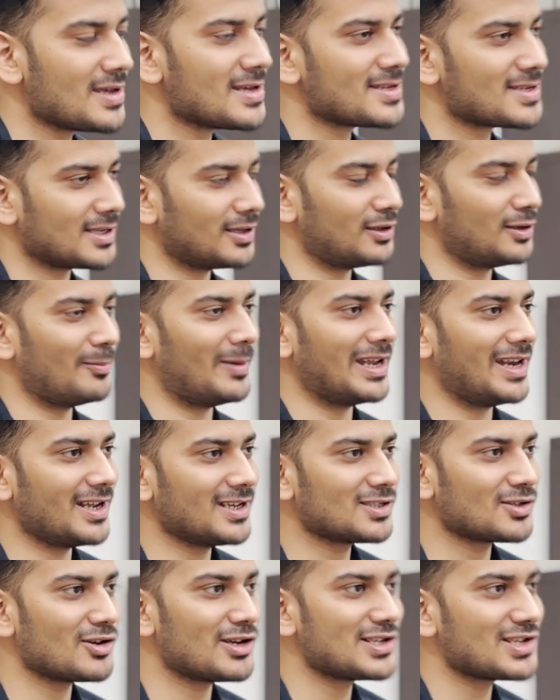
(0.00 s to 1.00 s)
So my
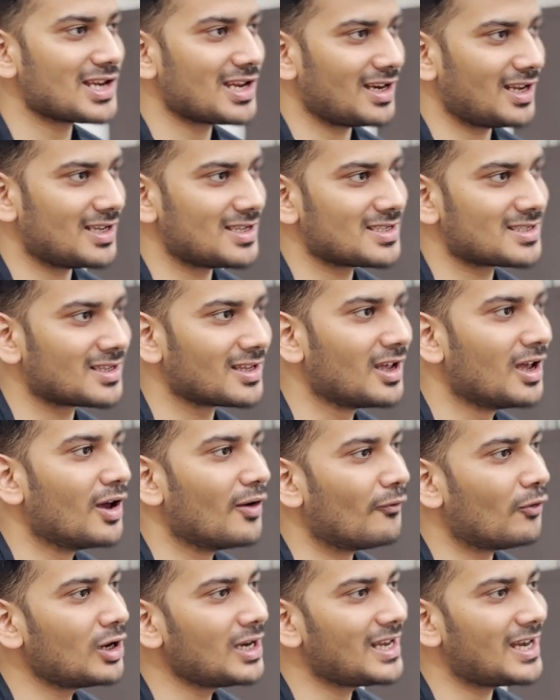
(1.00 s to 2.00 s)
next question is,
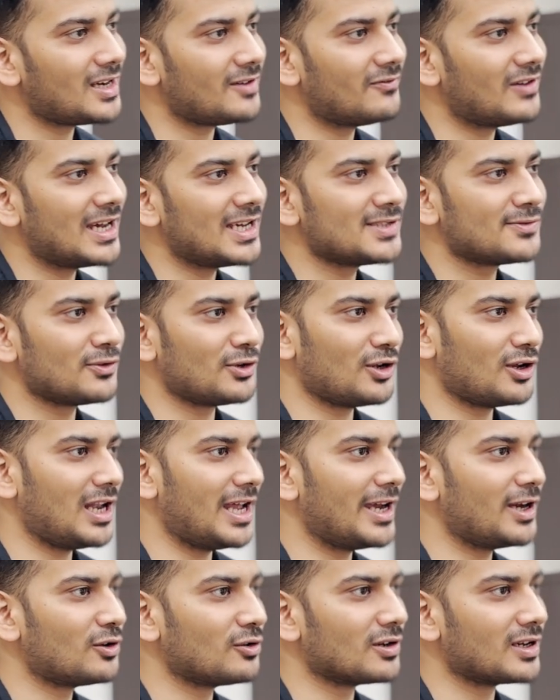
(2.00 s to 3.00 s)
what advice would you
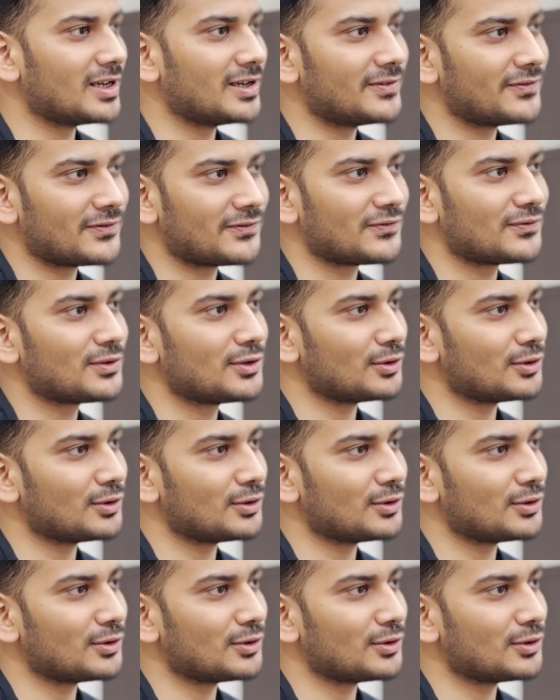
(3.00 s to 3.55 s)
like to give